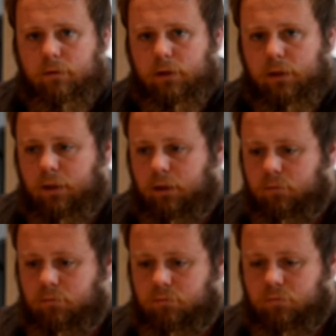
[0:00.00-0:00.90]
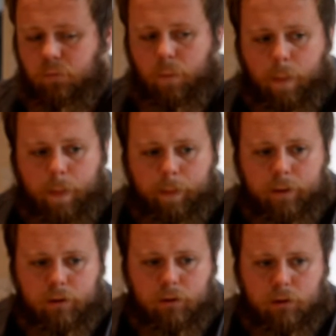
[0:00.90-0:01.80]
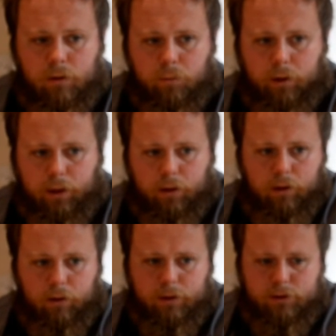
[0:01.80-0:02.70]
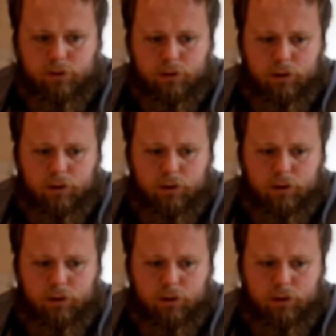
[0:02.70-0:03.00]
But yeah, no, this is